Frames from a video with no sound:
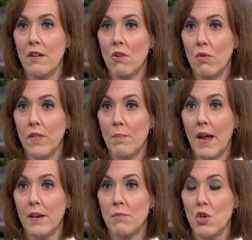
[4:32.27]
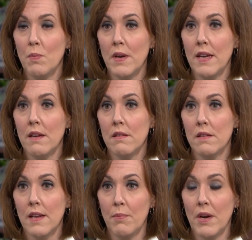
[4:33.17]
role in the Platinum Jubilee
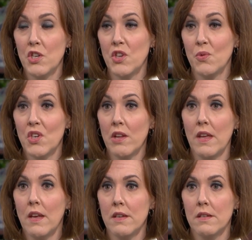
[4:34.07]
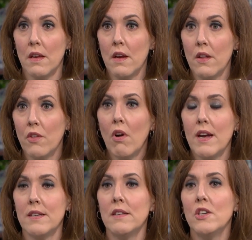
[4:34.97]
celebrations, which I think is the right
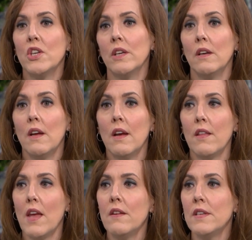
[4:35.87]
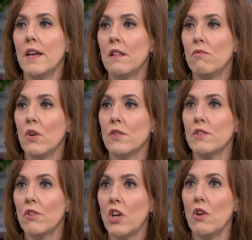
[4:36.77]
decision. Mm-hmm. At the end of the day, the royals are
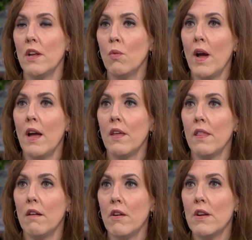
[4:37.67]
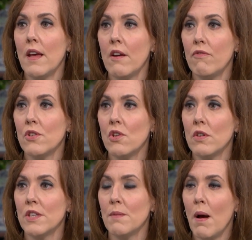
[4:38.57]
acutely aware that they're only there for as long
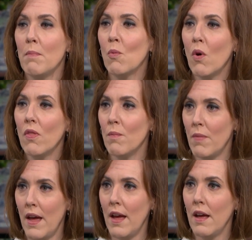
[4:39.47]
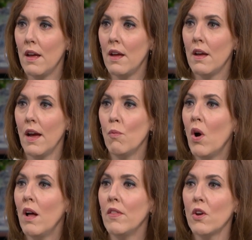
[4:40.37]
as the public want them there. And
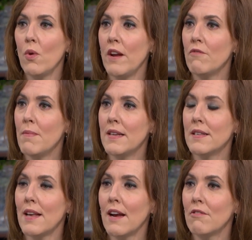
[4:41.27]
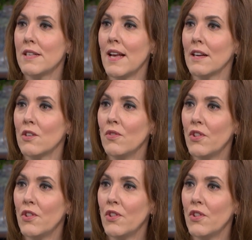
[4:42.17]
while the Queen remains sacrosanct on the